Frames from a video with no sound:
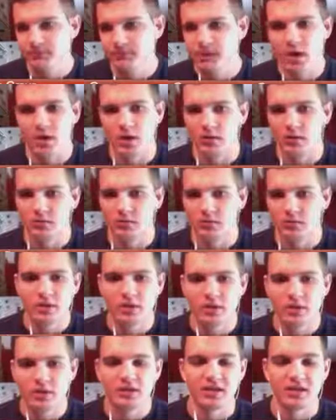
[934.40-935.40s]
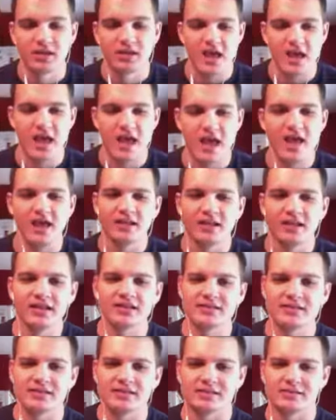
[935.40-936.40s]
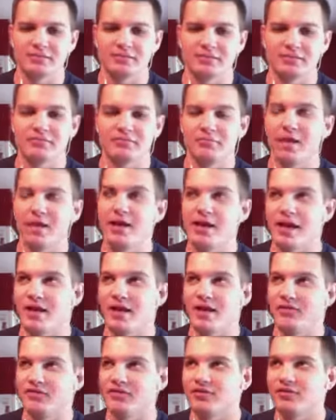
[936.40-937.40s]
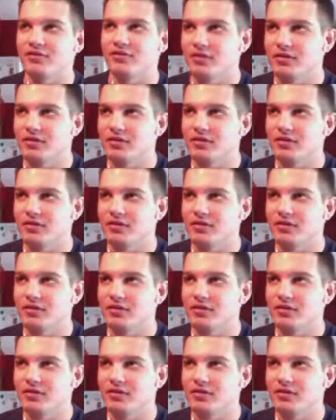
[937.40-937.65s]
No. The AL East might have